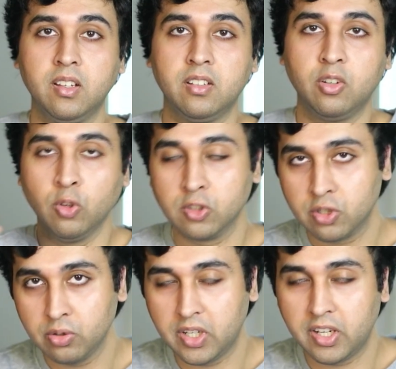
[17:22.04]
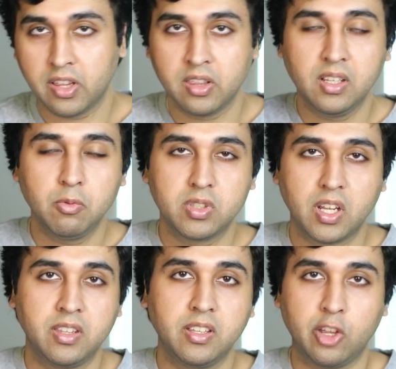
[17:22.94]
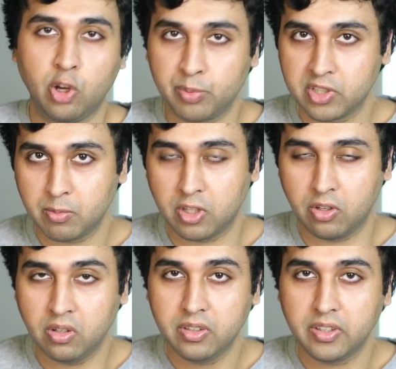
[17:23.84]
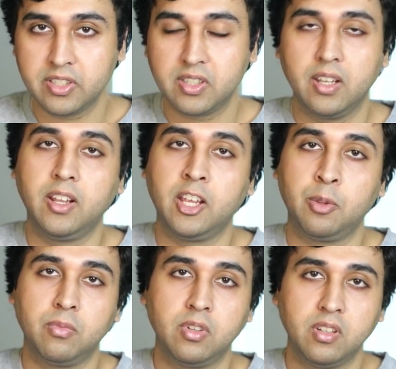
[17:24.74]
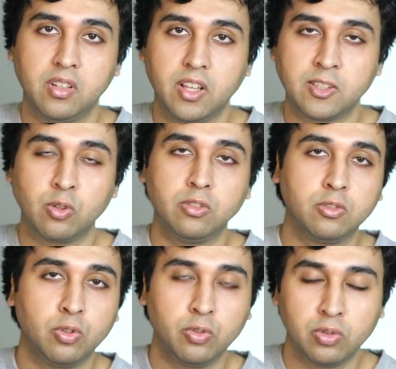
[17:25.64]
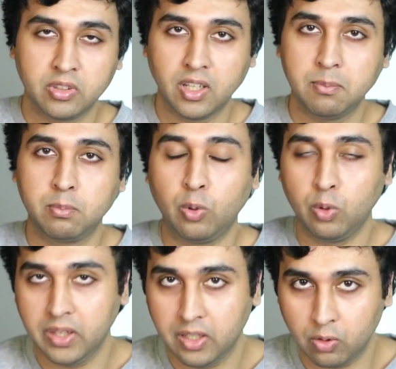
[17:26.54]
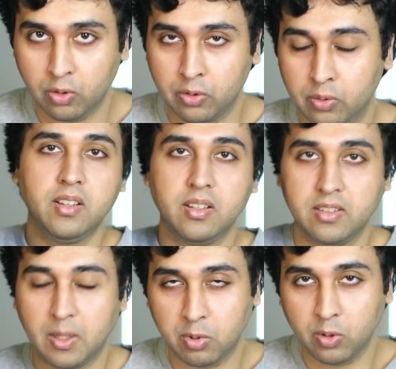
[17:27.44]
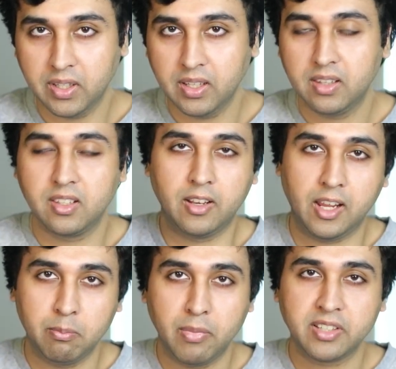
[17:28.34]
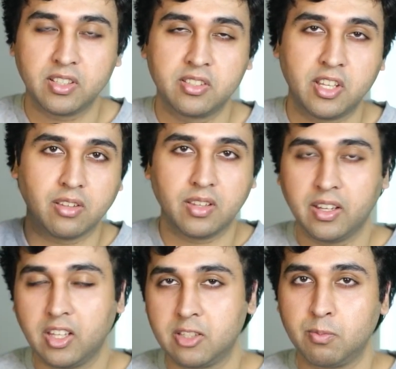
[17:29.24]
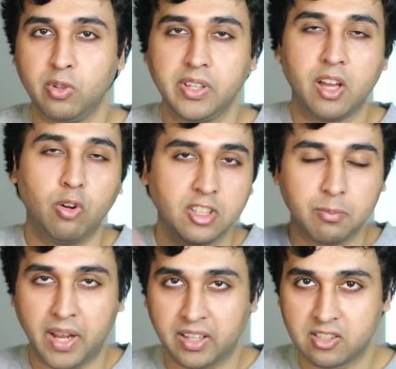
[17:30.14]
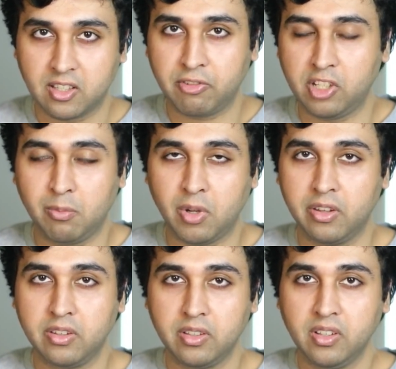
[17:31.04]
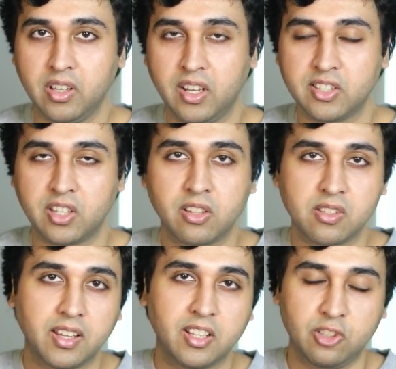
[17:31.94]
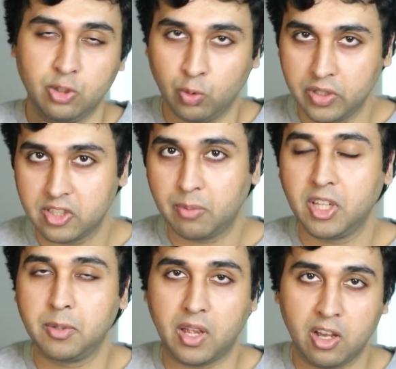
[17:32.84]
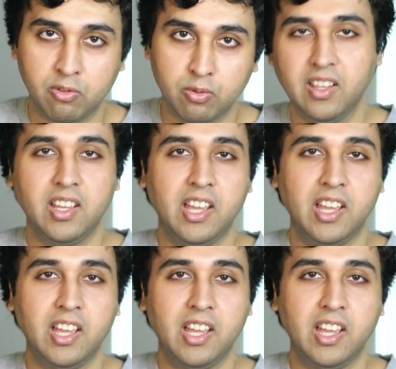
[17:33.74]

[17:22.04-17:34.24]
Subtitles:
Also, another thing which I think helps them a lot is their name. It's called Guru Nanda Pulling Oil. The pulling in the name makes it sound like it's pulling out all the bad stuff in your mouth, and it sounds like it's doing something powerful.